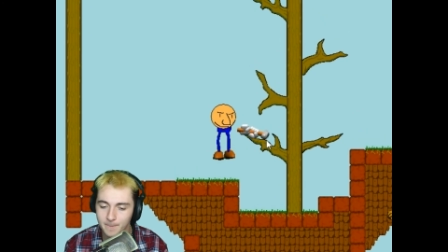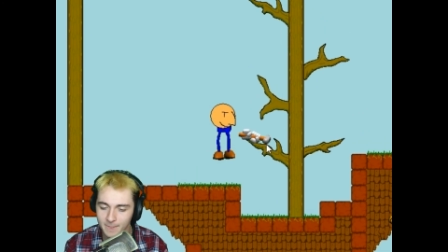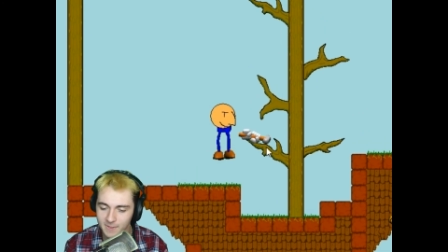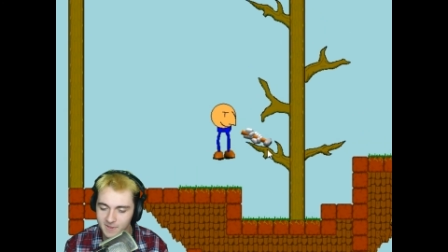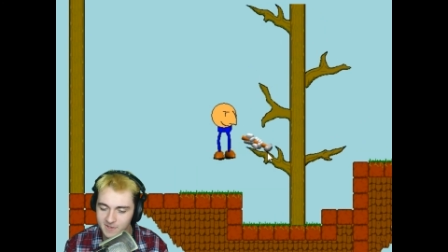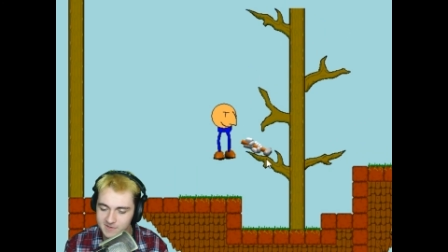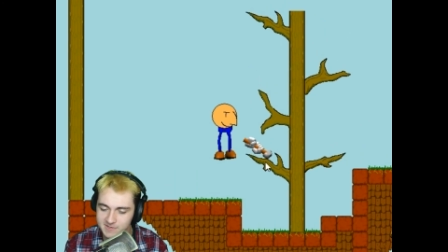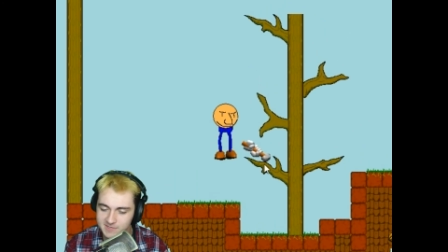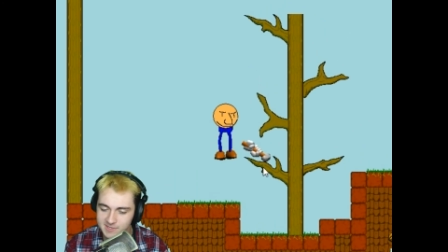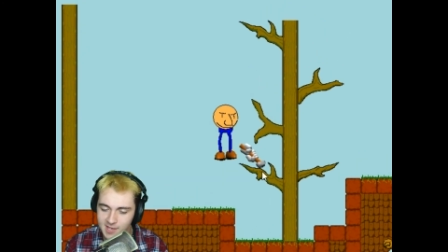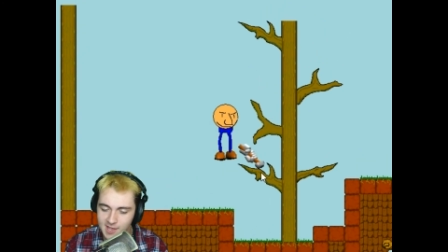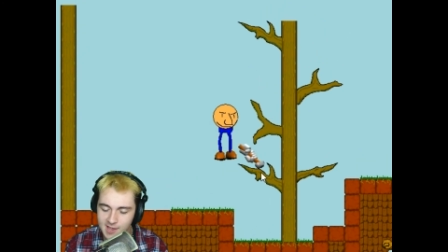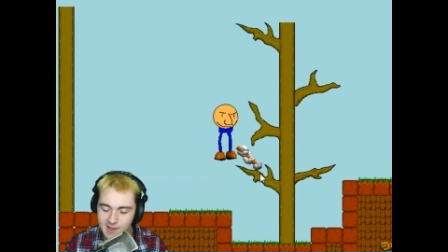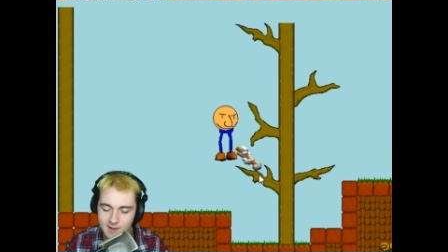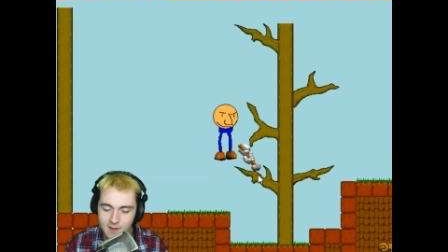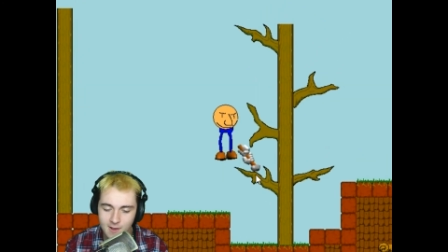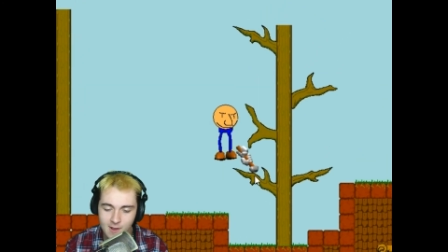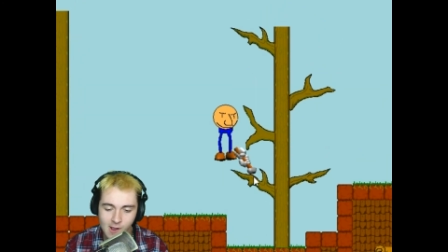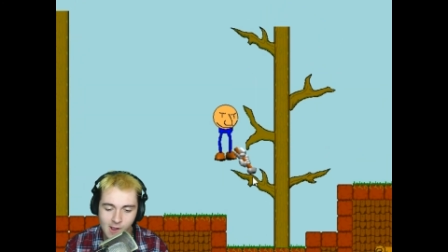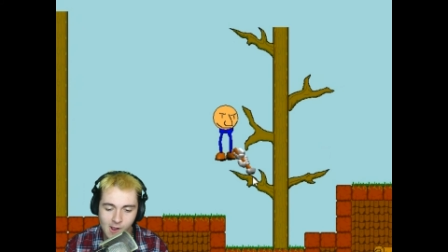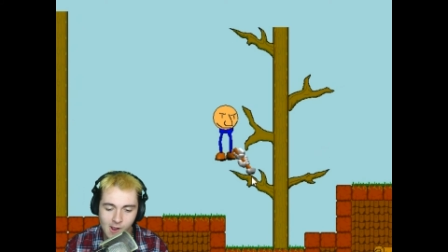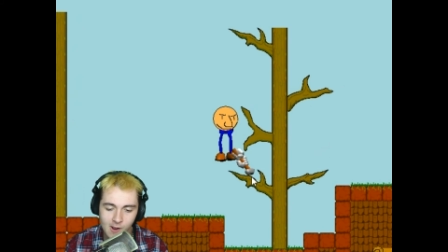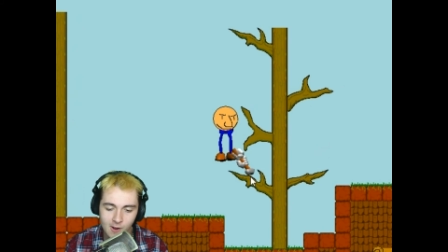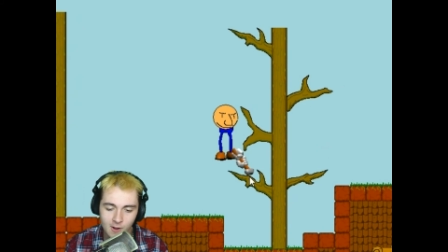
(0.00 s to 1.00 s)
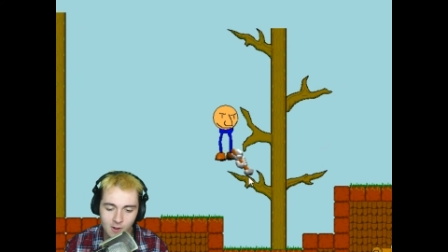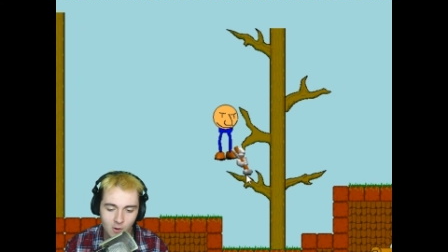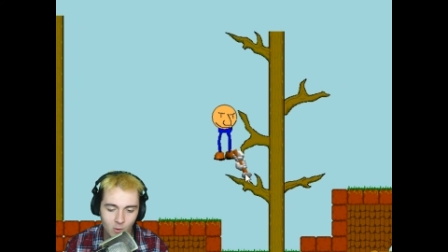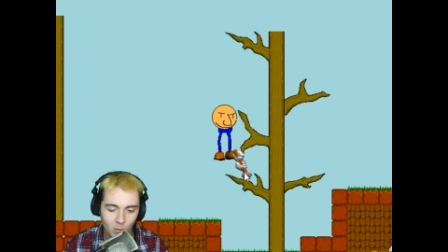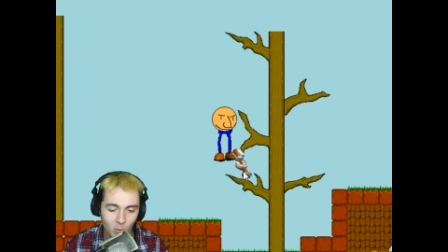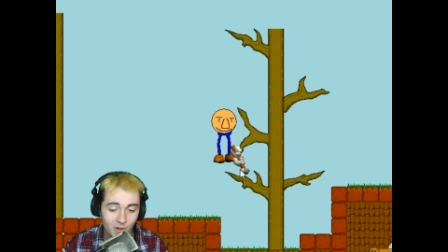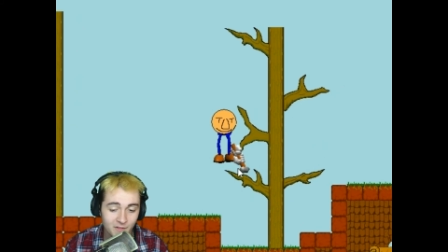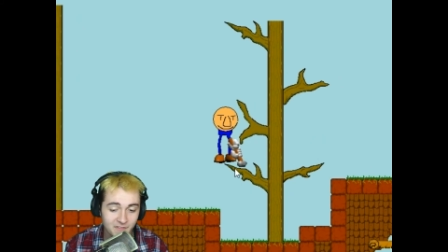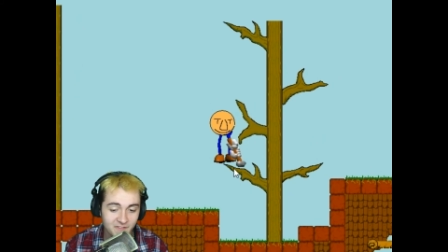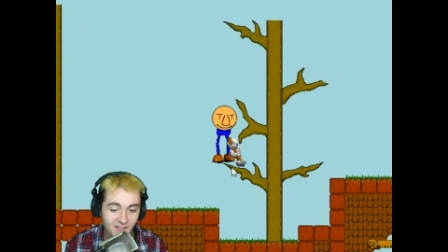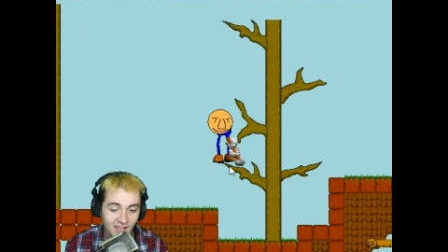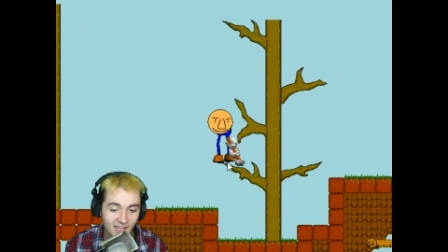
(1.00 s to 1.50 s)
because, like,
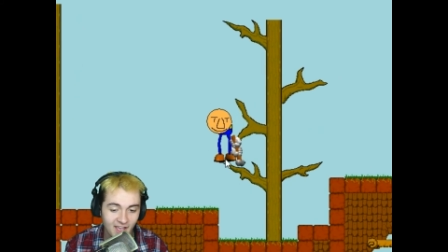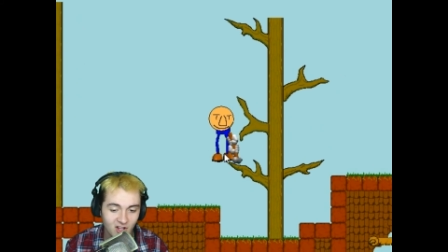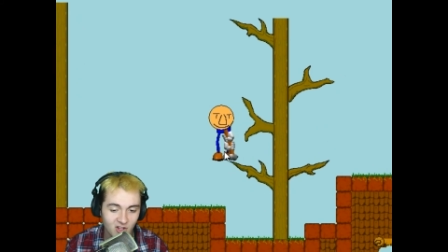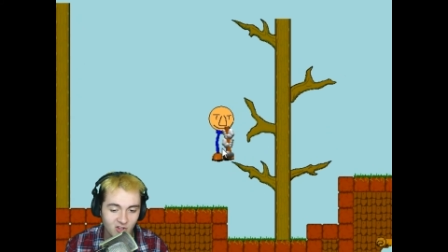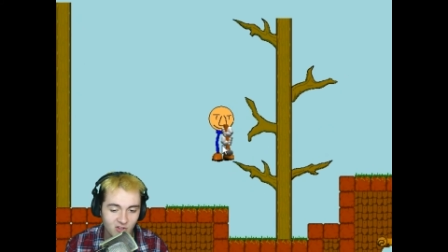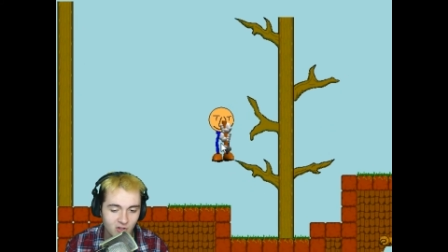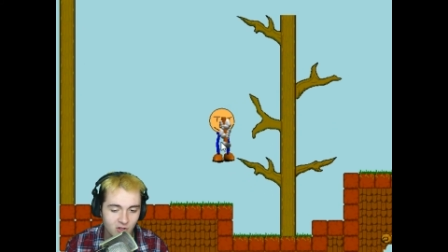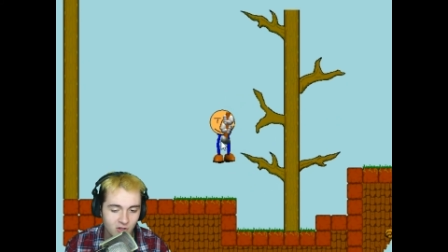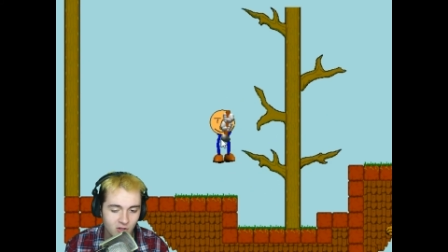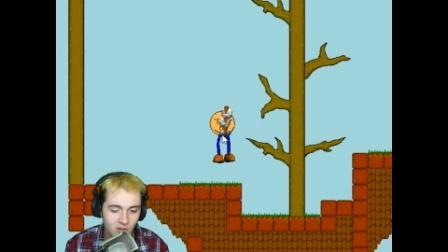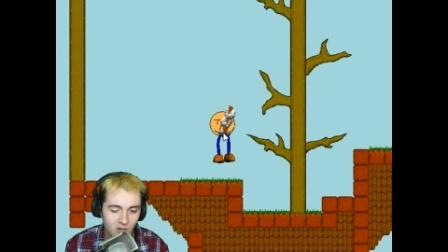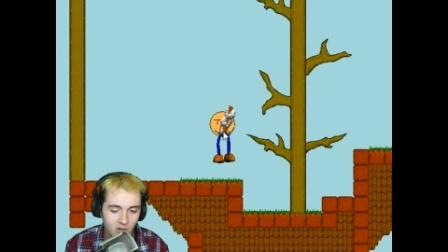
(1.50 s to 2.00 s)
what the hell?